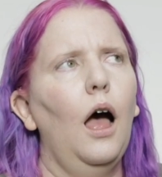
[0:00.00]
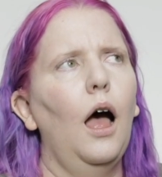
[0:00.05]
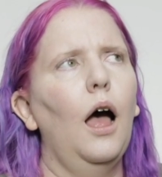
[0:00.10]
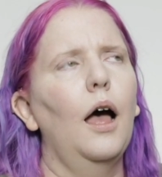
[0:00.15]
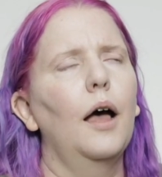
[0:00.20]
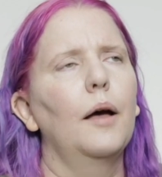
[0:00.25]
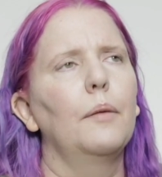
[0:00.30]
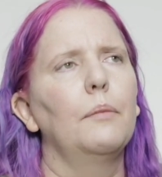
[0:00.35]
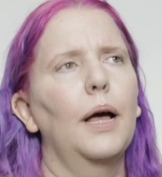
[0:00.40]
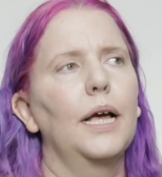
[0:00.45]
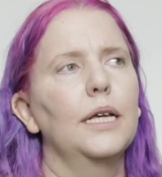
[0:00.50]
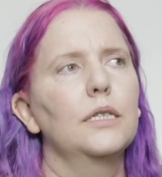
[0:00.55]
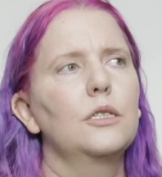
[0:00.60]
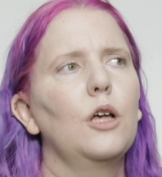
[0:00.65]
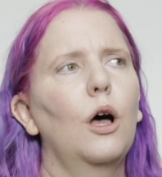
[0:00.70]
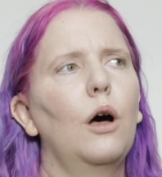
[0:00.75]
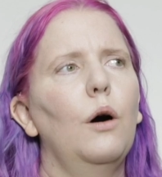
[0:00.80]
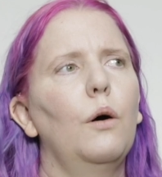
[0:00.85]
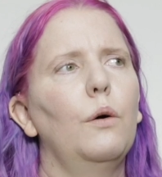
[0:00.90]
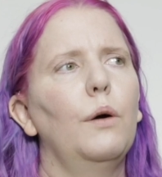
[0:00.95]
I
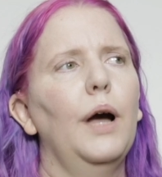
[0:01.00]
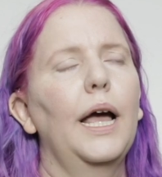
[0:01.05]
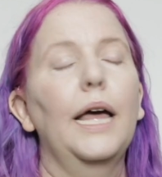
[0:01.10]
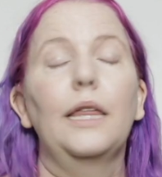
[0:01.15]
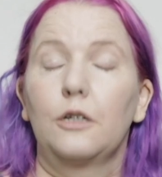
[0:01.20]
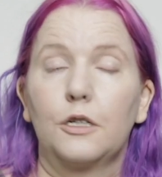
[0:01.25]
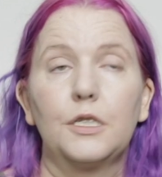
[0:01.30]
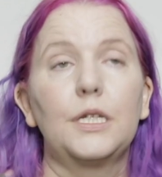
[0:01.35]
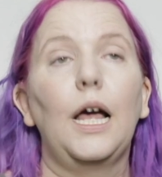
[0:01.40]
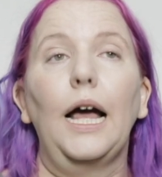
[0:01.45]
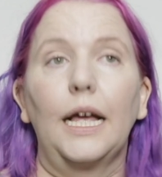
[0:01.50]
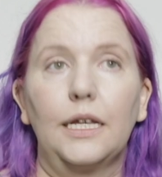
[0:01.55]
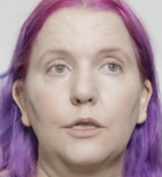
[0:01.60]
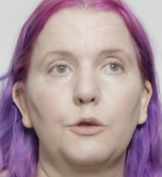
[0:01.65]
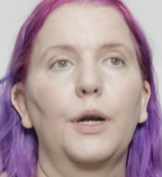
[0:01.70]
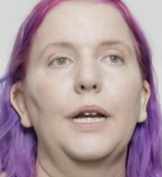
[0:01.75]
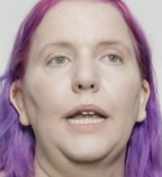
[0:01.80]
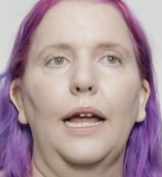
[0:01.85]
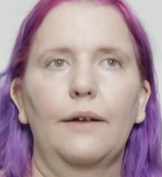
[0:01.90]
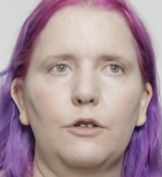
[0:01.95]
saw Heather's
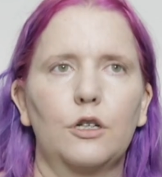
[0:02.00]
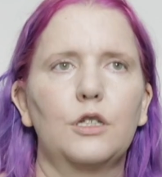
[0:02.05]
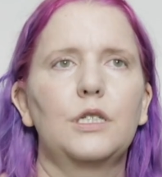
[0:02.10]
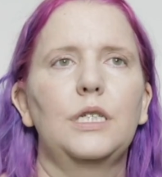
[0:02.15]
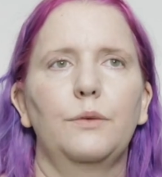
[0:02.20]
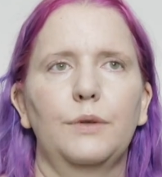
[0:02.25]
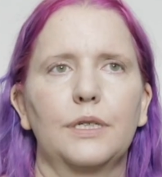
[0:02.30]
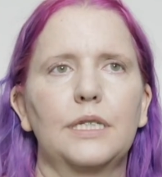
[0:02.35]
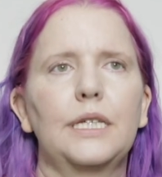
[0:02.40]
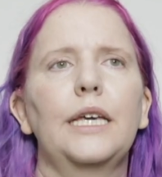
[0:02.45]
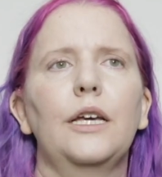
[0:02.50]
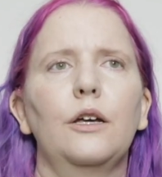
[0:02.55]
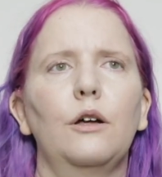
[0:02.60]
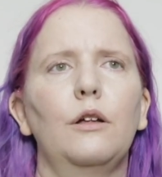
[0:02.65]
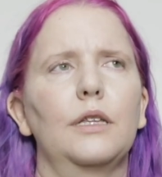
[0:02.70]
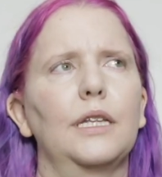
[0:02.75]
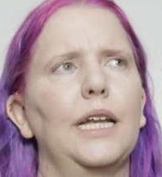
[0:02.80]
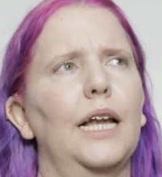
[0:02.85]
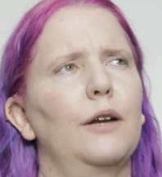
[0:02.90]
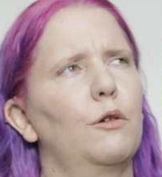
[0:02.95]
eyes right after she was
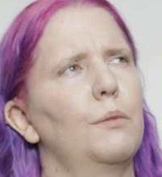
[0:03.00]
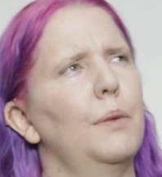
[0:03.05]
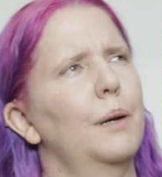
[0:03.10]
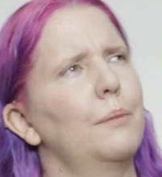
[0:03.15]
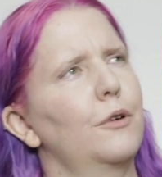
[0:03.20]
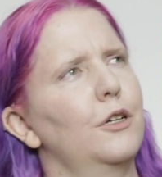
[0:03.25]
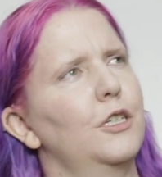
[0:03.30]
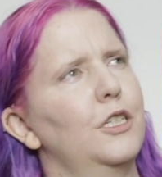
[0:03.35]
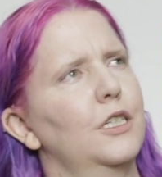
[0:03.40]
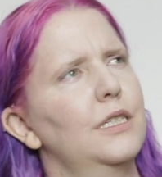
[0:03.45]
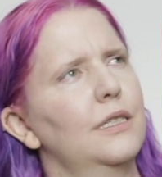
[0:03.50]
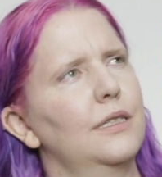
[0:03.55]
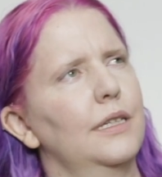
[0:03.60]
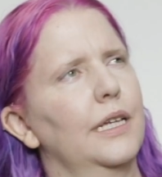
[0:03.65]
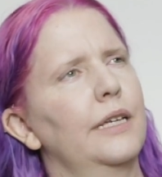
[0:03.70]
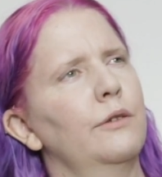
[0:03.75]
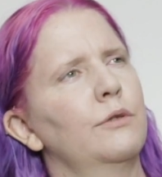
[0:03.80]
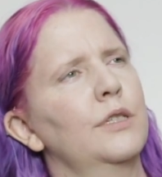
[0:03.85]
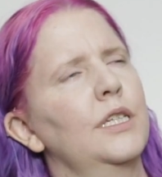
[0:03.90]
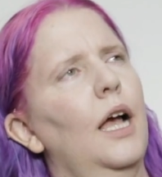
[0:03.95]
killed, and I remember just,
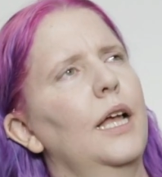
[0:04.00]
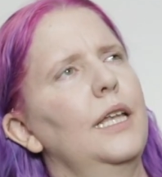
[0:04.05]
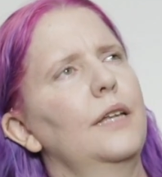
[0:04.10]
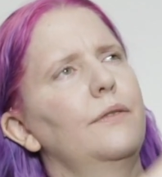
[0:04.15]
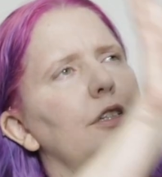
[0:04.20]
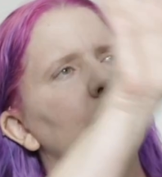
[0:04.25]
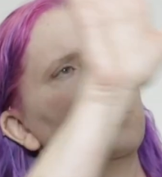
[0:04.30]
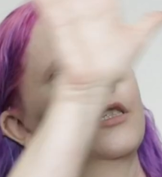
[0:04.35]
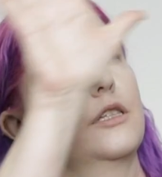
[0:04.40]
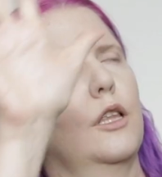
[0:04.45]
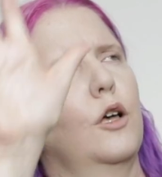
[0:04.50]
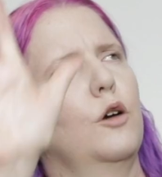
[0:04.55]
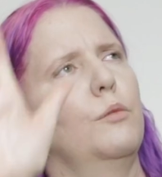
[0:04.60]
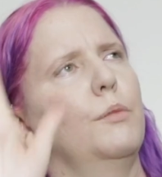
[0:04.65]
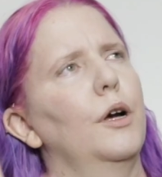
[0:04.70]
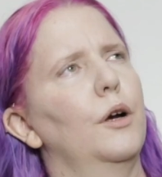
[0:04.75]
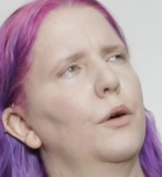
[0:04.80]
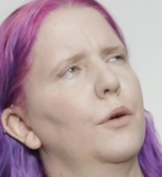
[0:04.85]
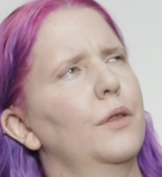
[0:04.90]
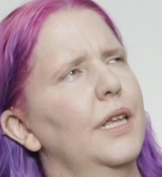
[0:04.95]
it was kind of in
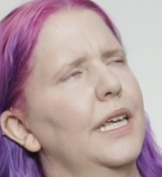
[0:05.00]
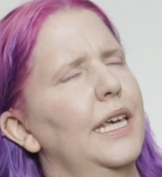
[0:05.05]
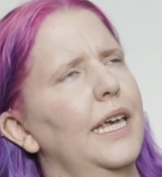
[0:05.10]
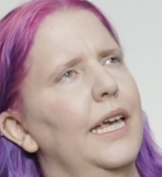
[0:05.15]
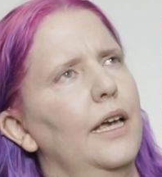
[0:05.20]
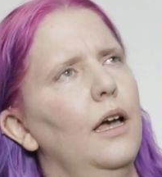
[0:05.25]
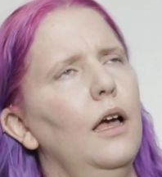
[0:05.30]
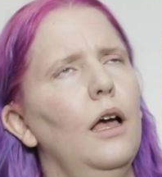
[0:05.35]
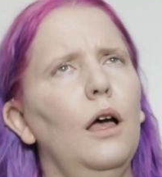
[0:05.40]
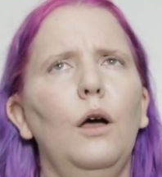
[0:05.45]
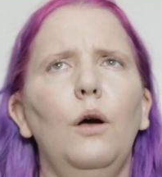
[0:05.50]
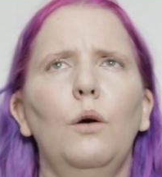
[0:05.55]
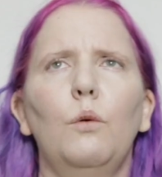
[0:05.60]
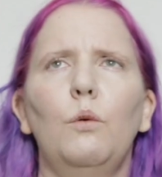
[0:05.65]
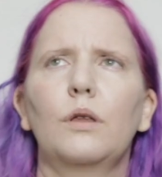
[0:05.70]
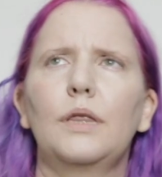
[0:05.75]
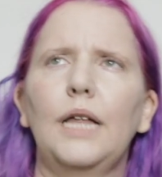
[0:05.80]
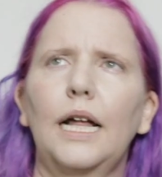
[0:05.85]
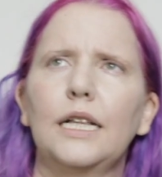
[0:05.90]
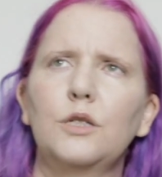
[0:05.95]
slow-mo, thinking,
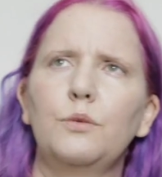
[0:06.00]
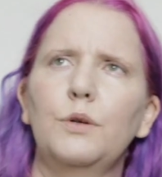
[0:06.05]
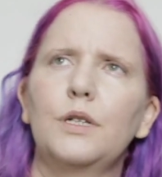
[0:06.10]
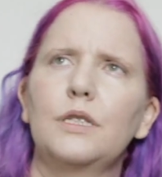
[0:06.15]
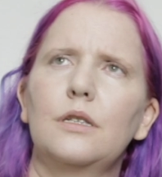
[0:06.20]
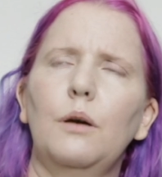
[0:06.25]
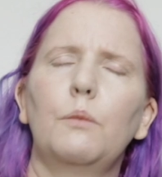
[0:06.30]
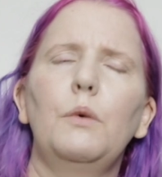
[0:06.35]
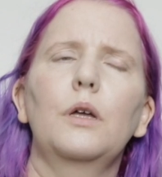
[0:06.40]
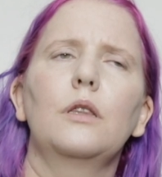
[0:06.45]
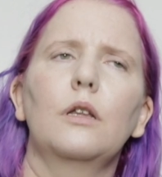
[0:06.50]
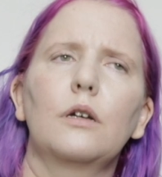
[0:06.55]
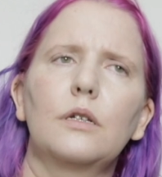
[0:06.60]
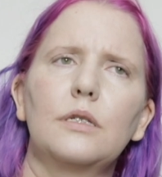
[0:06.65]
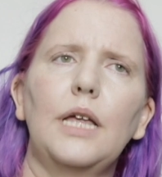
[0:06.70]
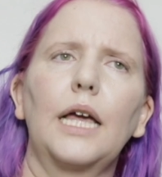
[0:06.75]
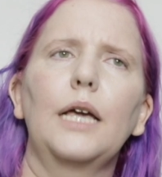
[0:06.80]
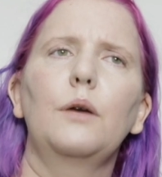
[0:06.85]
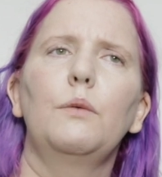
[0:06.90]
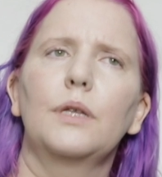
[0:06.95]
well, that's what someone
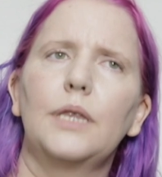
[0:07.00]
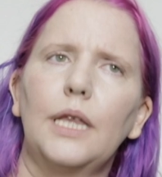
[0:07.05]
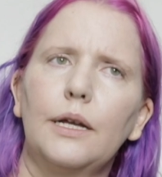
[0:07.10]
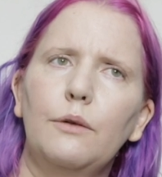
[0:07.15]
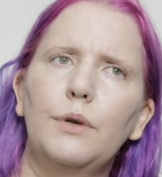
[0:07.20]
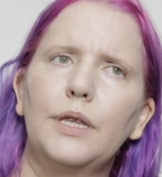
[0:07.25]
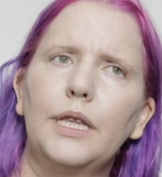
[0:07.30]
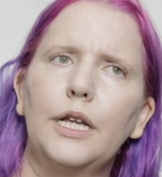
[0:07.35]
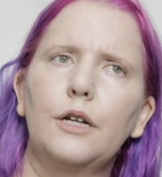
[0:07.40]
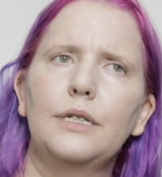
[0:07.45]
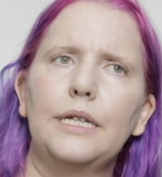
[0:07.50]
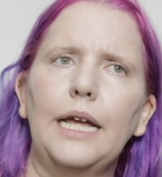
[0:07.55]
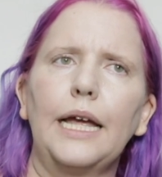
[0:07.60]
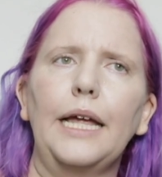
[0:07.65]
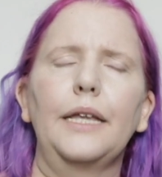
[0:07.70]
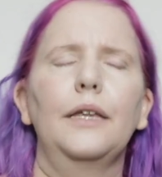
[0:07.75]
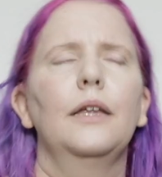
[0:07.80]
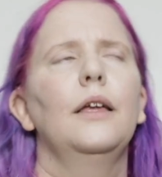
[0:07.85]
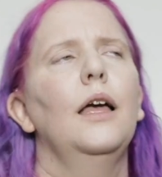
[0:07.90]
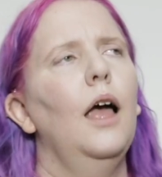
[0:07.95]
looks like when they're
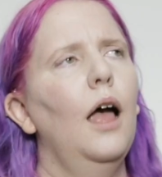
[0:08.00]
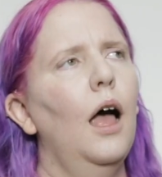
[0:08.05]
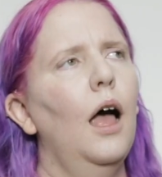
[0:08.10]
dead.